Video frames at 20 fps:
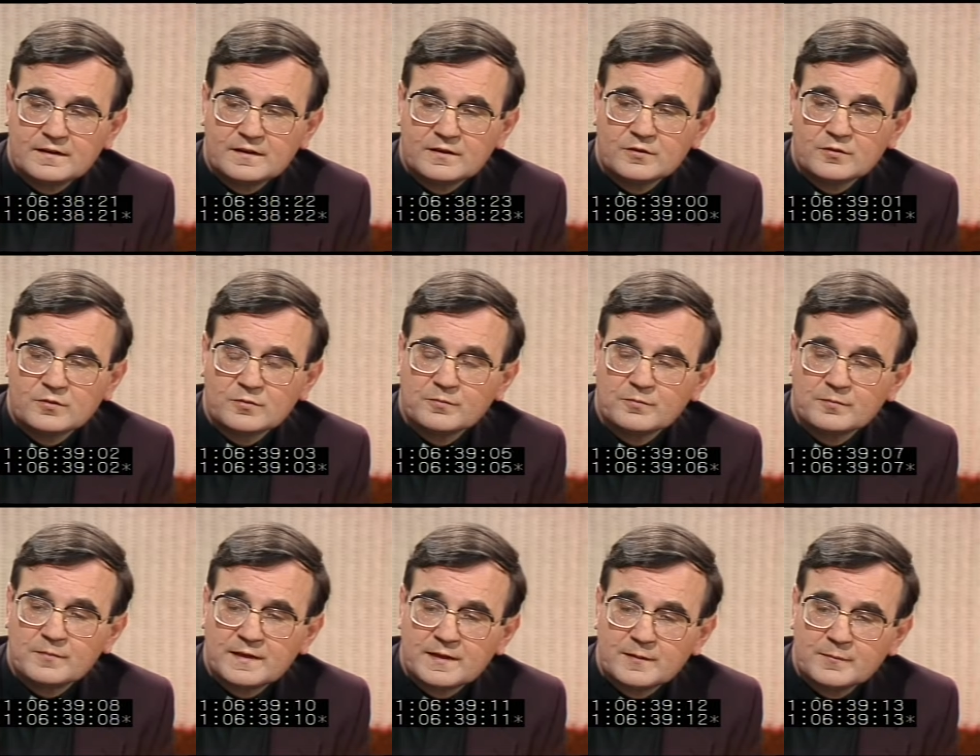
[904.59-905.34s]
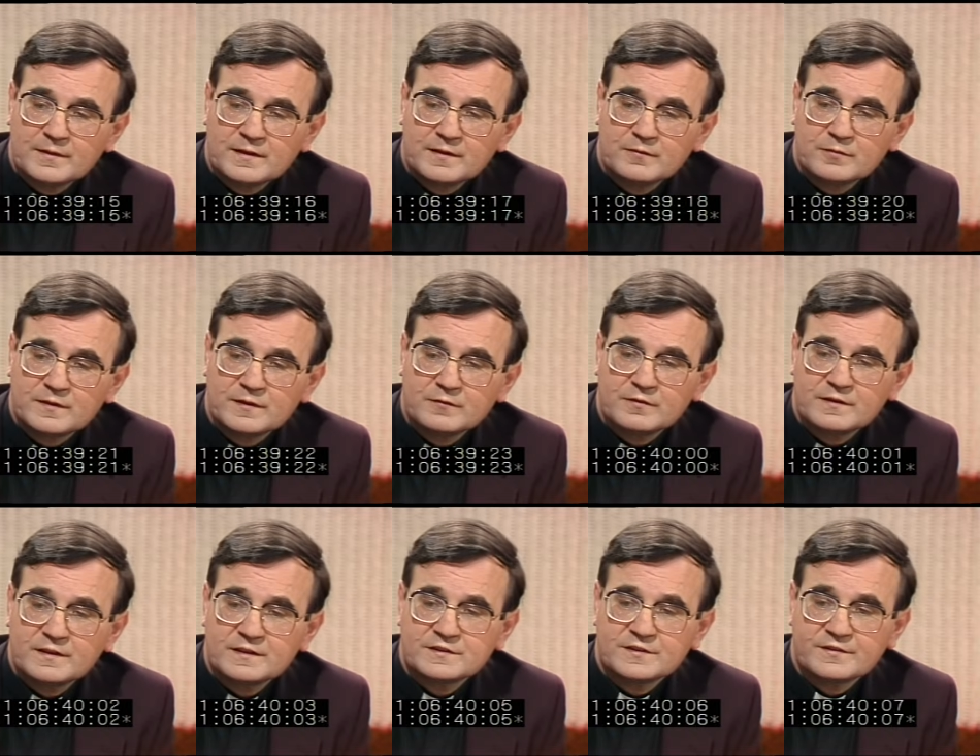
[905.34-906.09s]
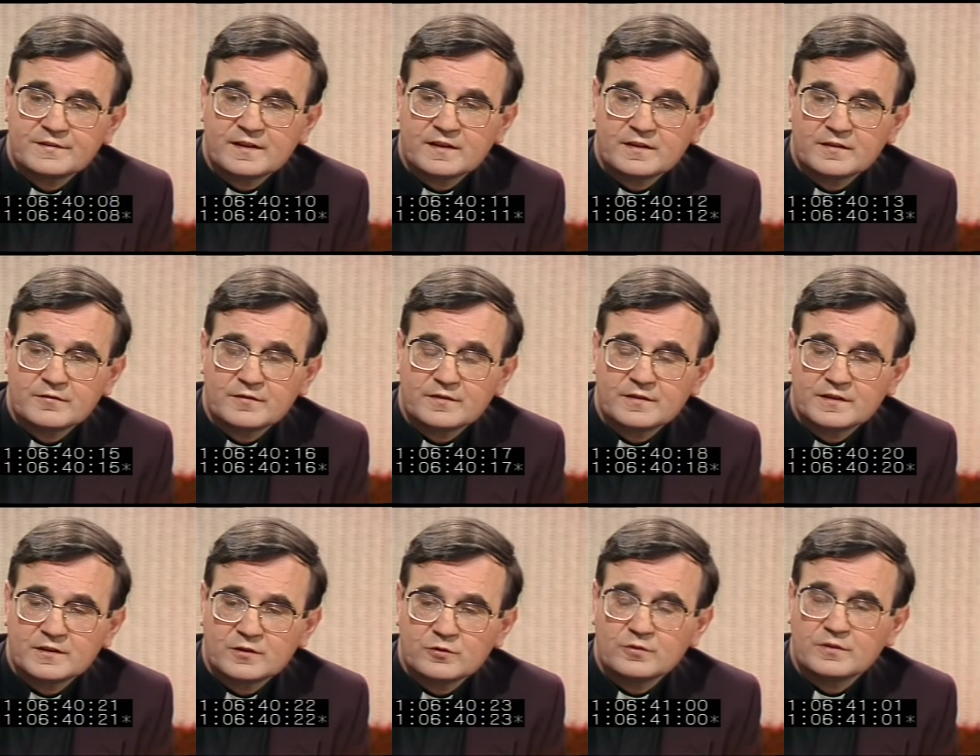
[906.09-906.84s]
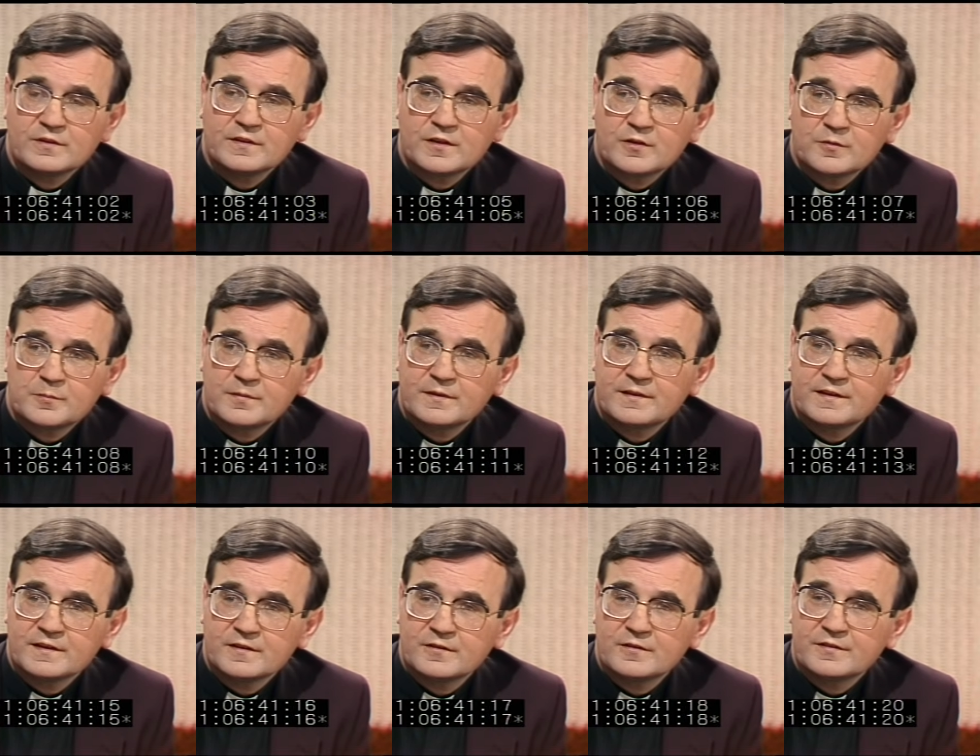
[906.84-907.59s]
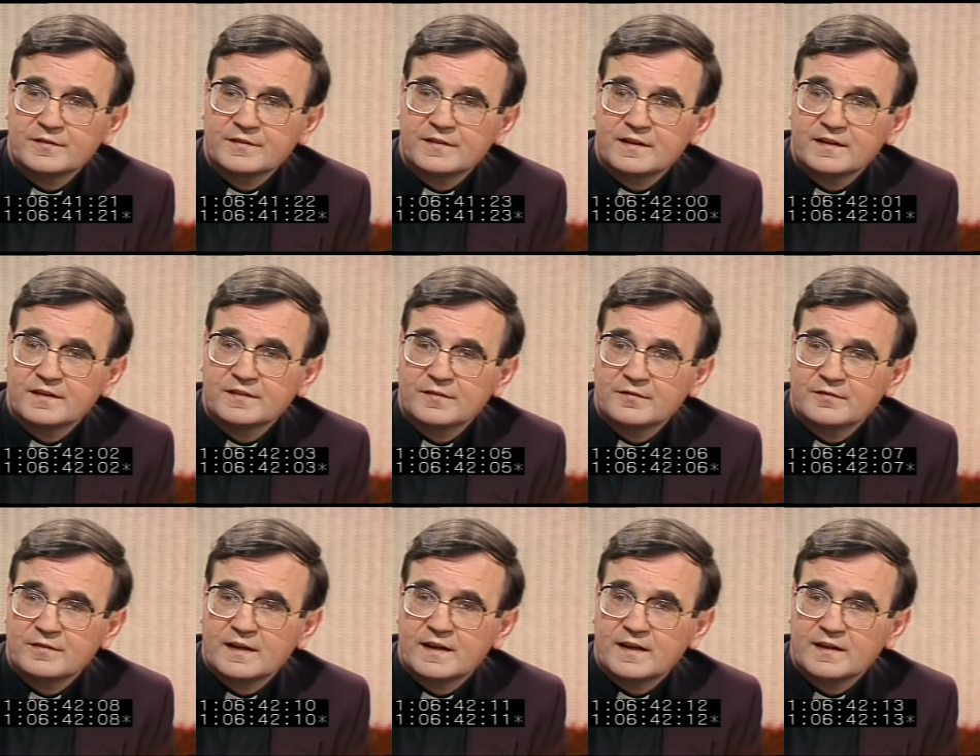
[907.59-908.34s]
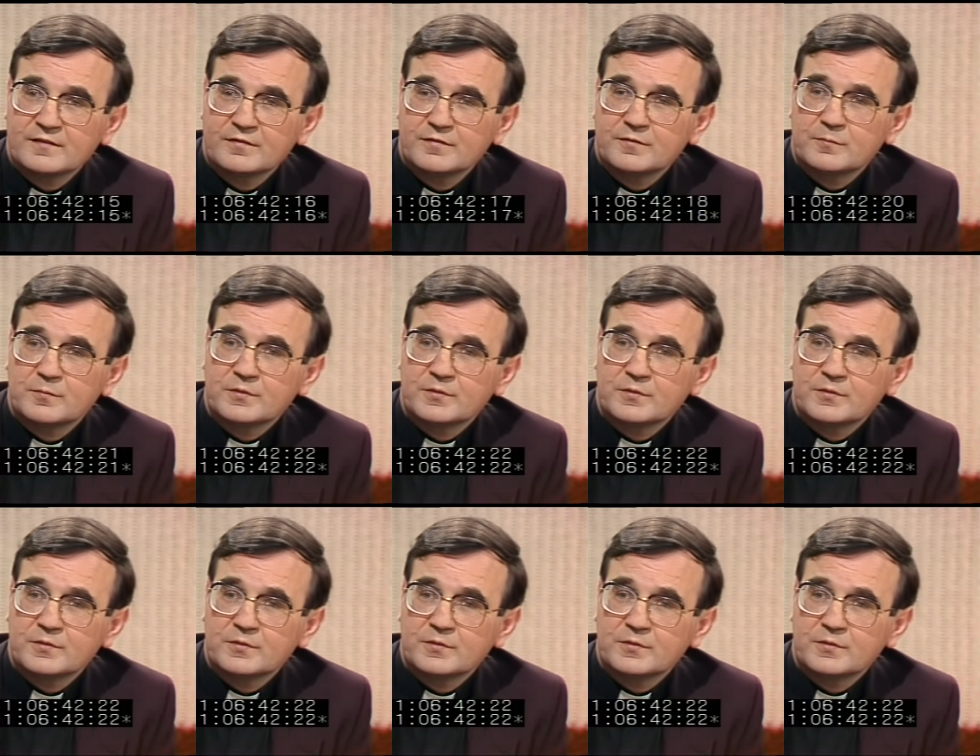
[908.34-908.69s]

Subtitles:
maybe we religious aren't very good in our particular styles of life,